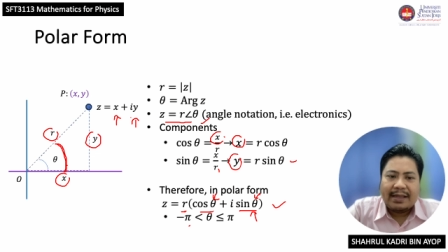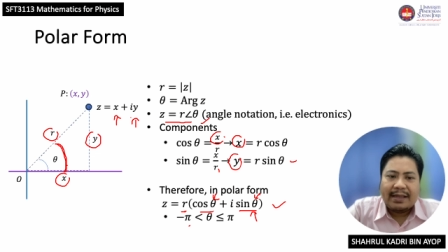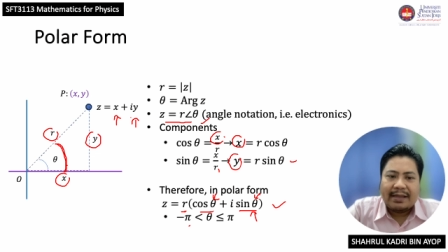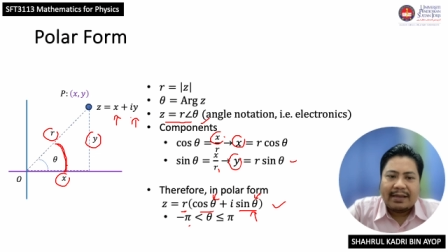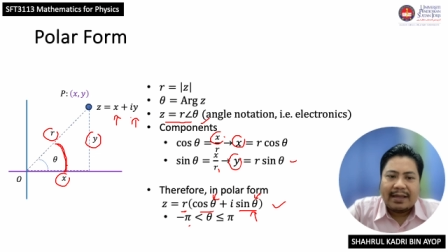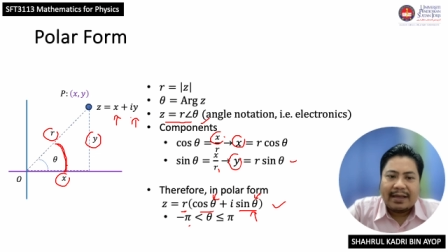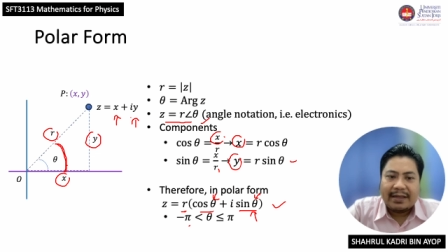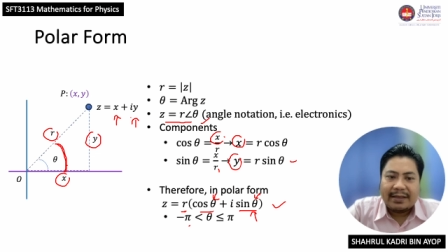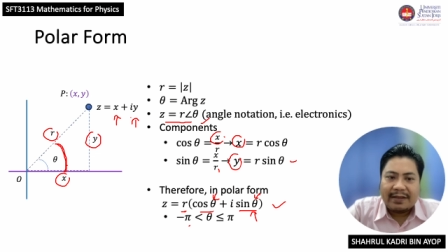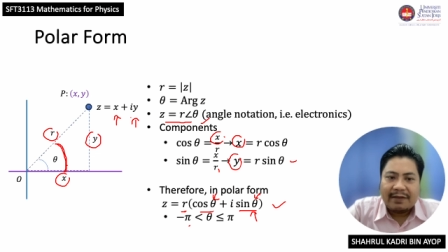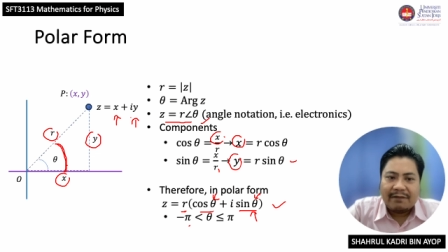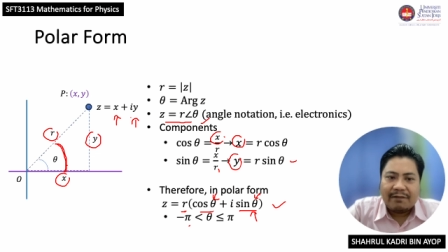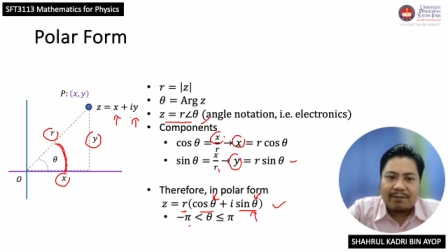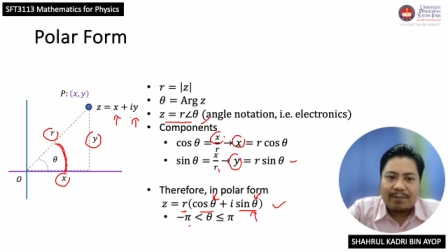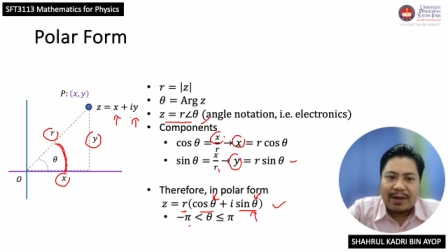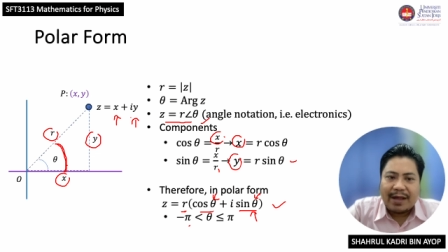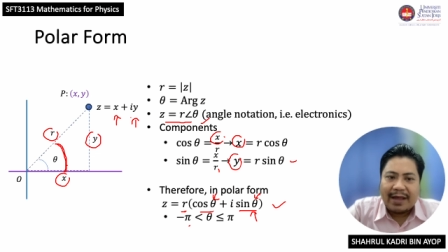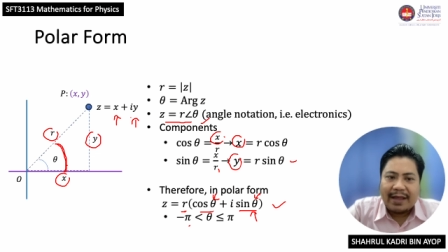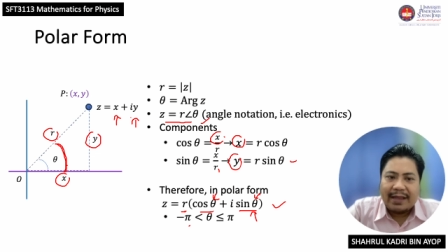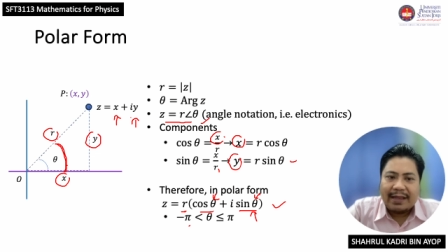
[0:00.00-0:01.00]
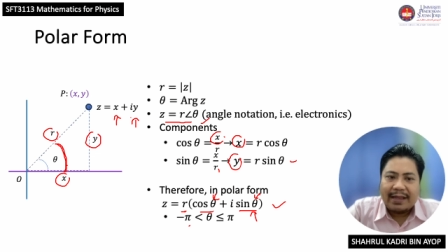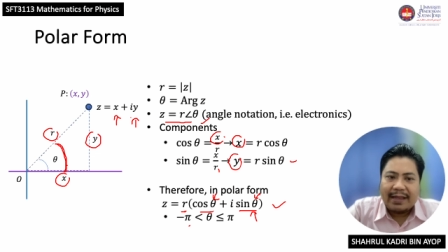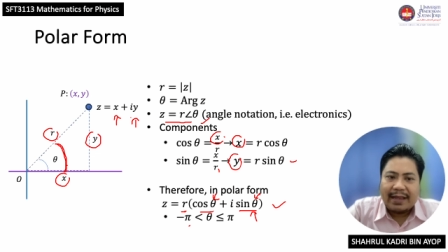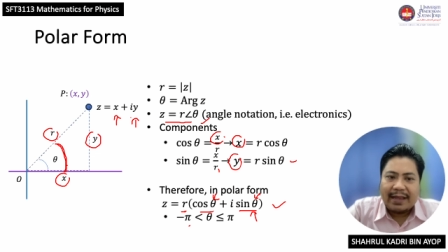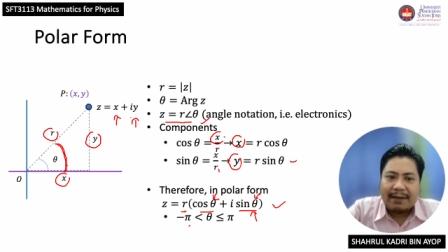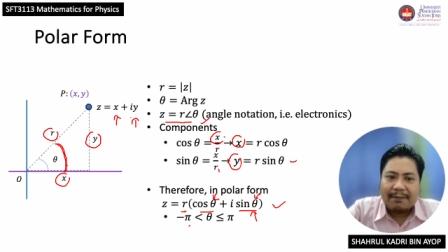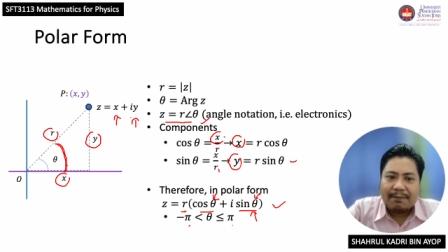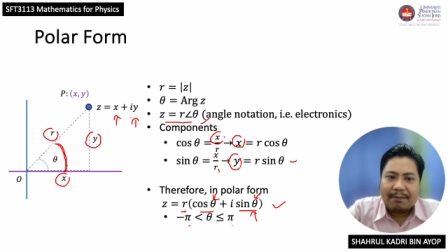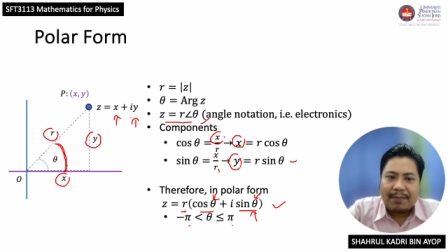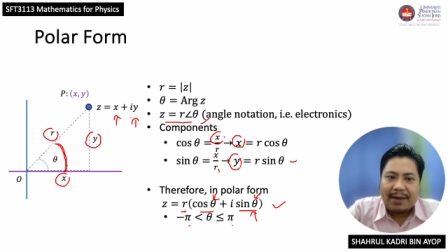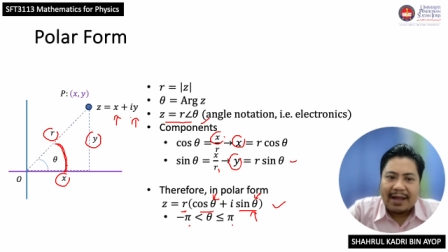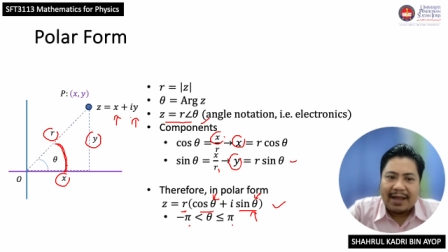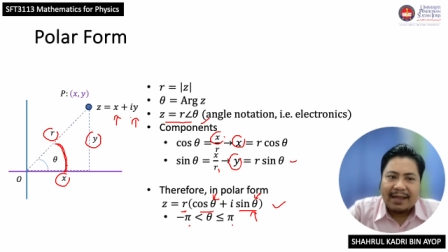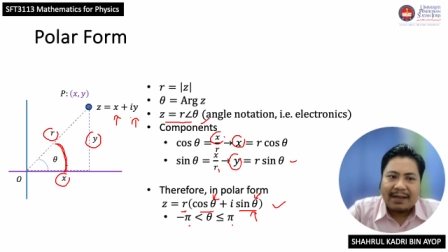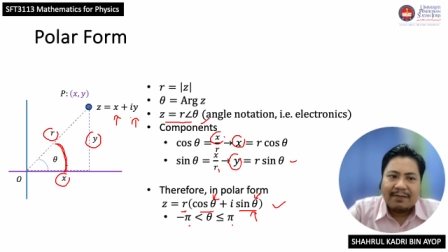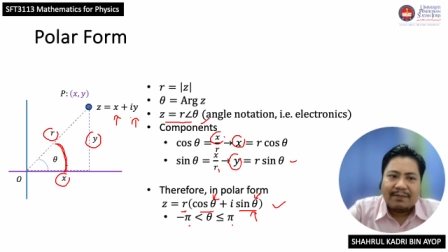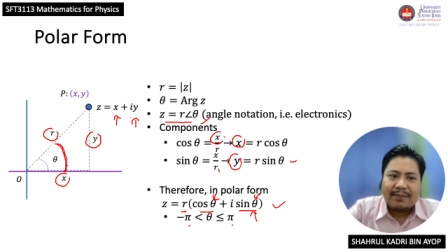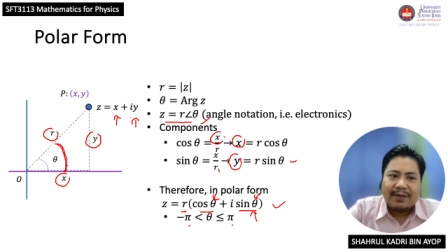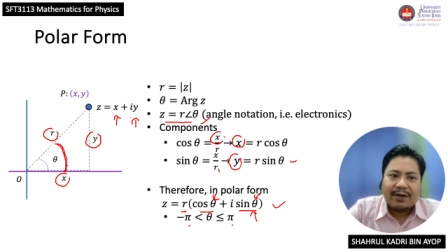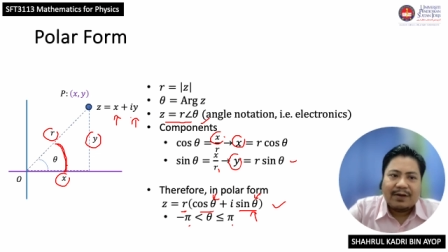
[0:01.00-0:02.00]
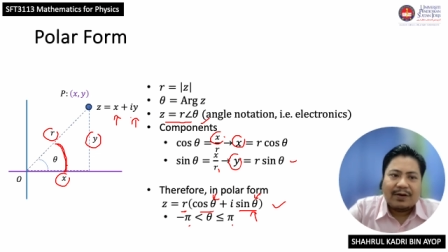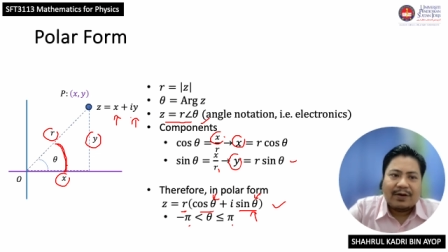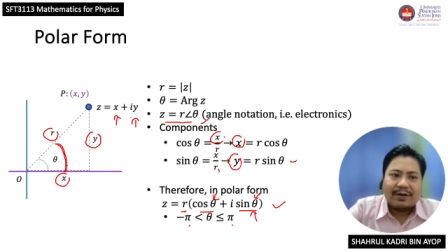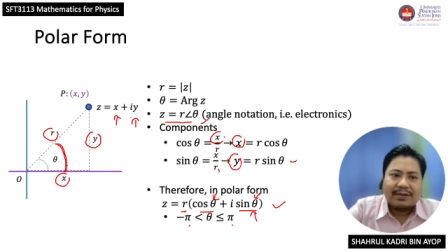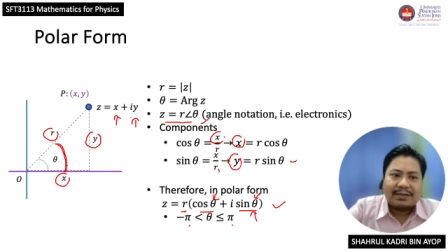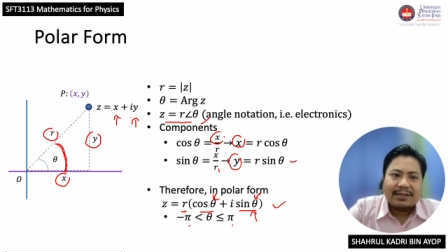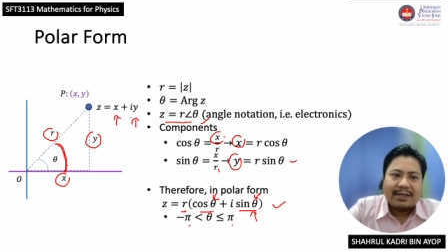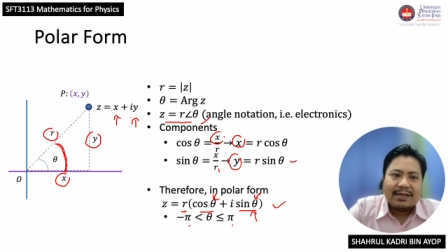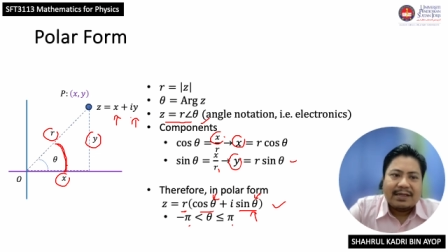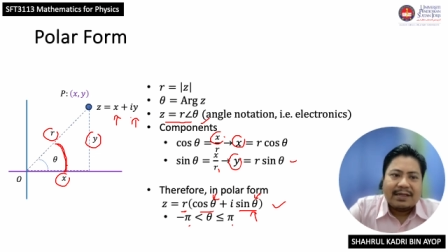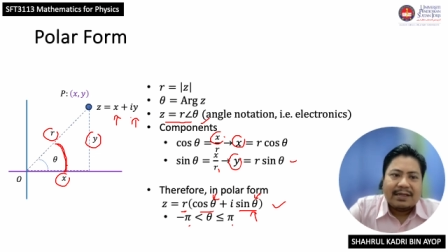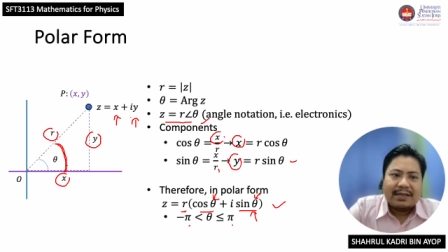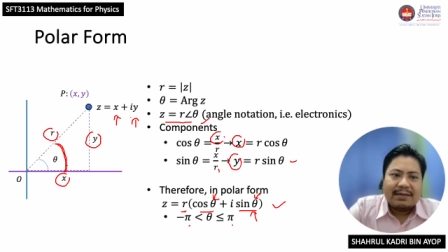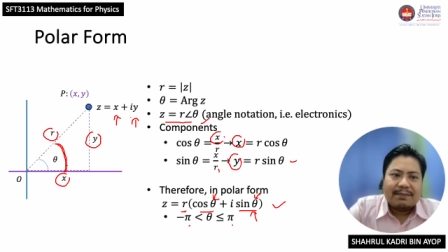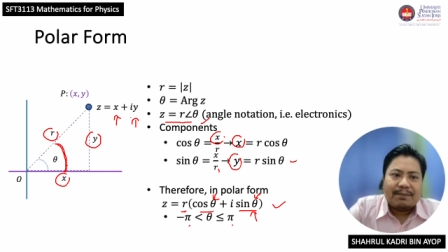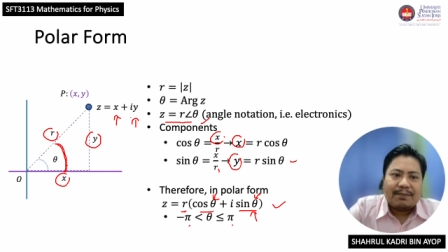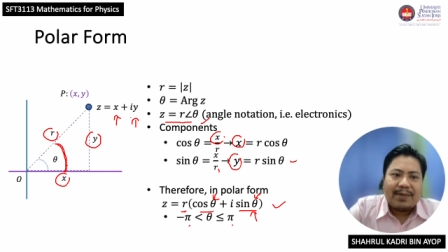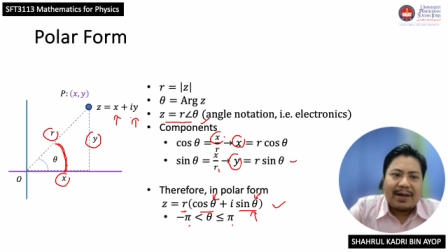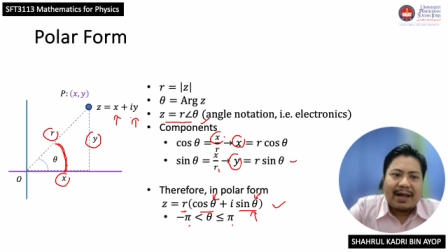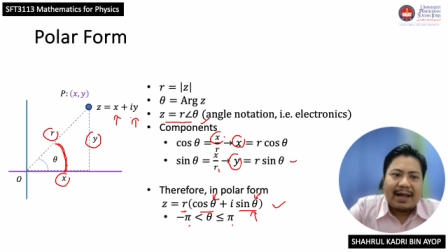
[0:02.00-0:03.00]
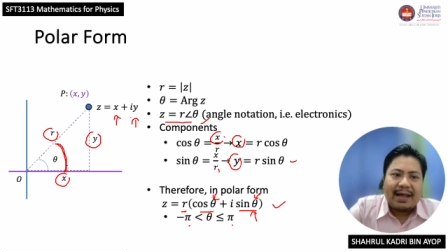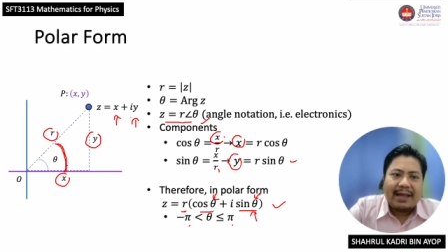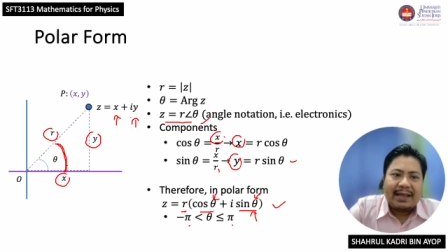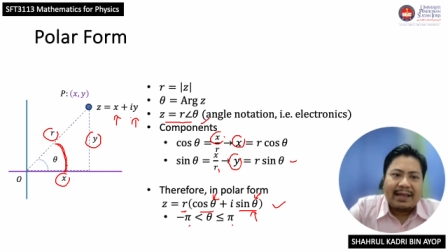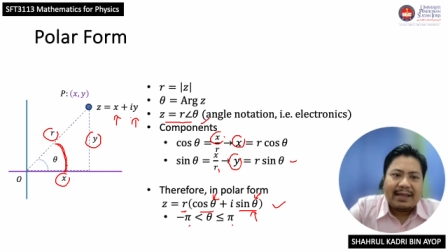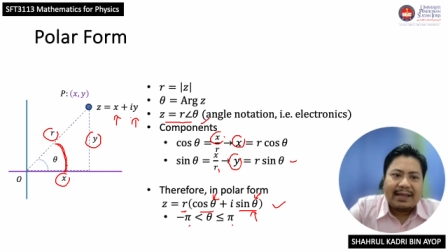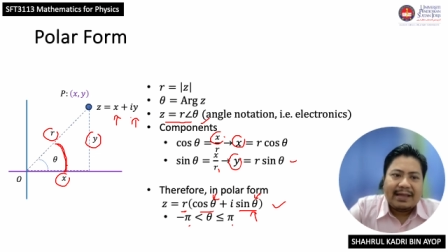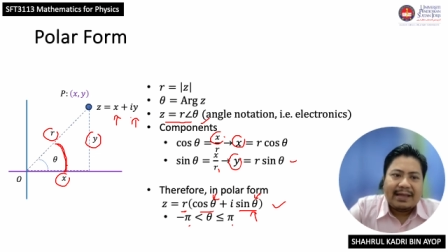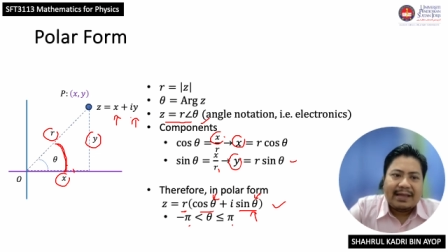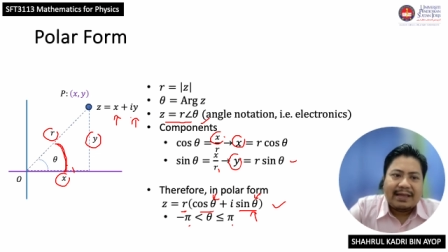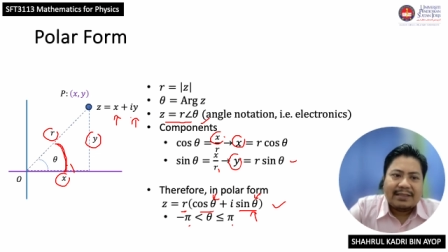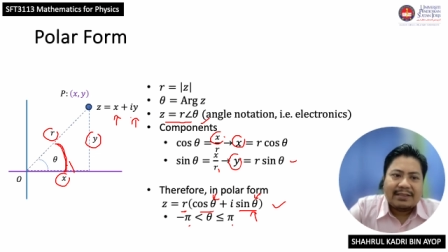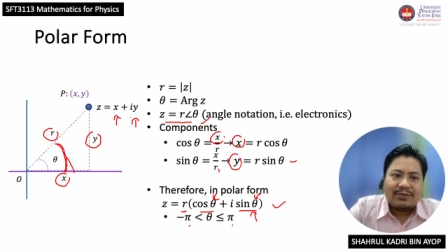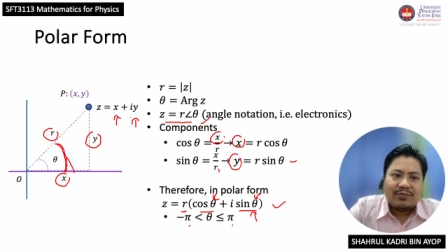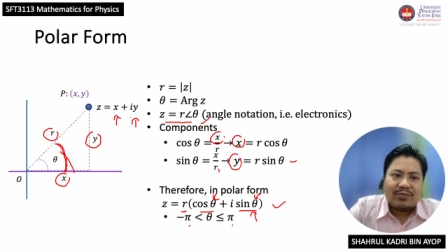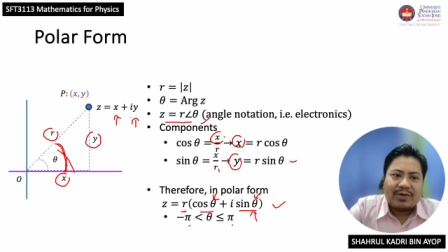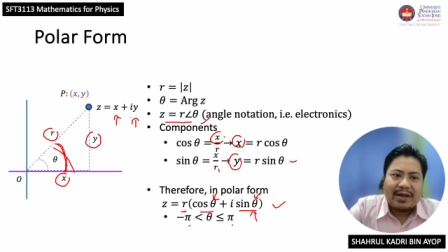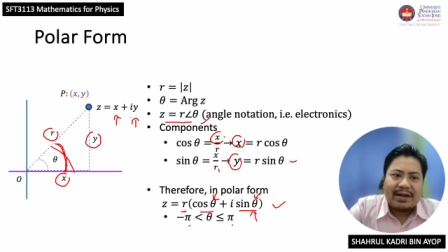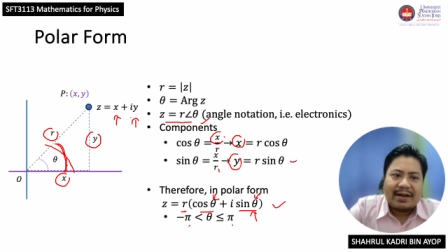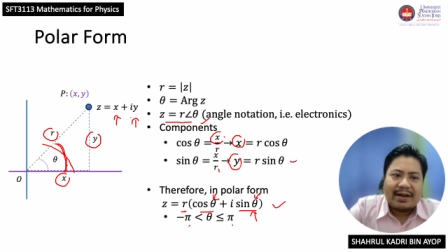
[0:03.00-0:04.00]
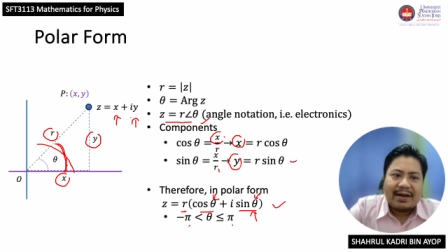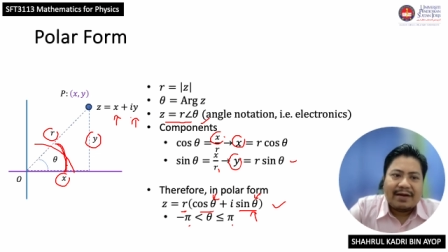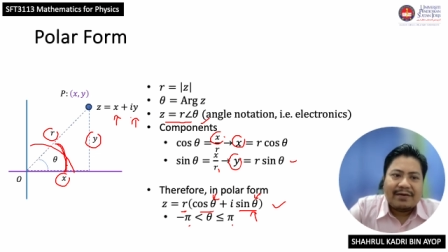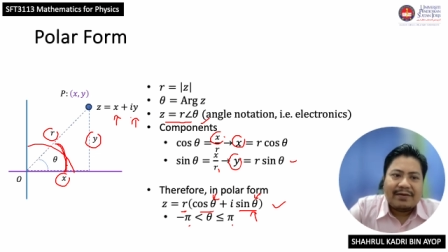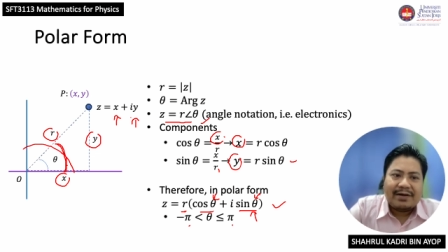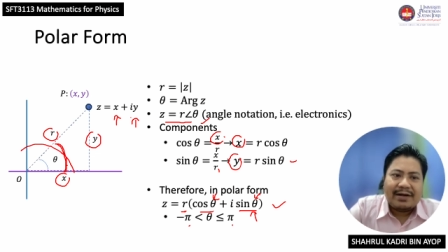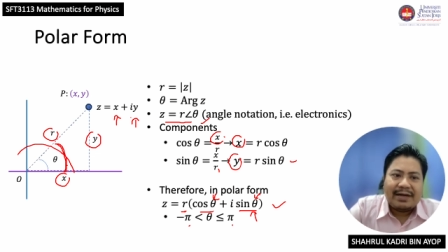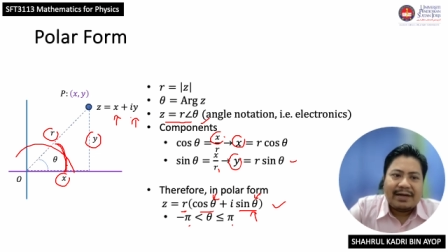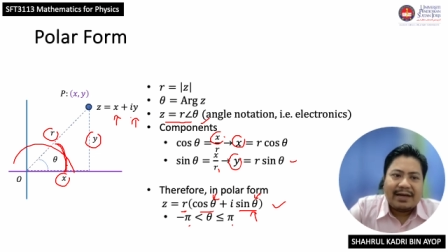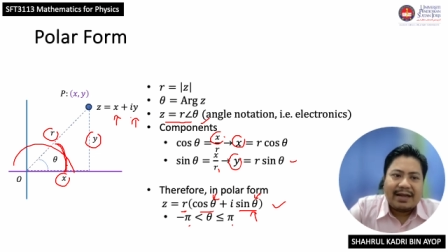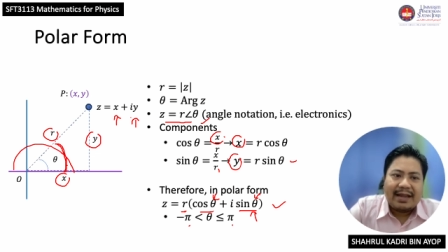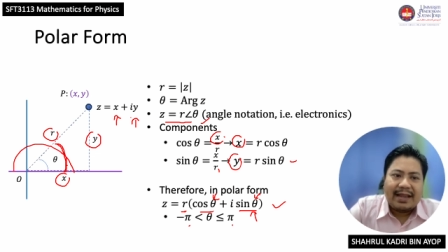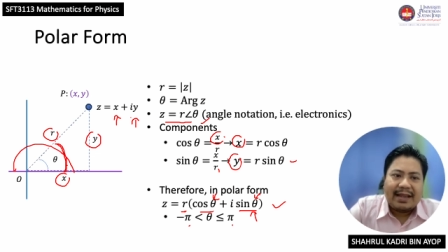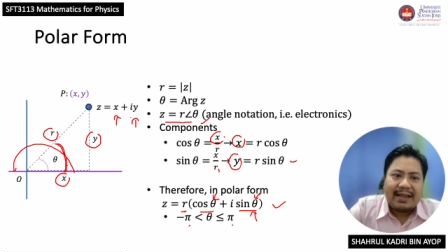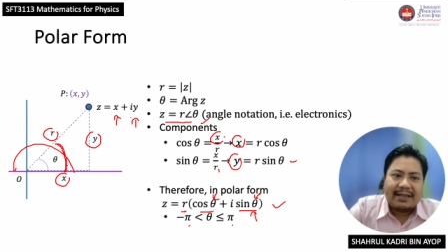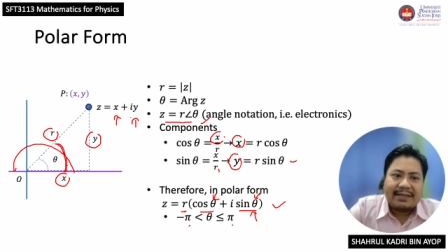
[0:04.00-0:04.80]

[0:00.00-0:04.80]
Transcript: negative pi, and pi, because pi is 180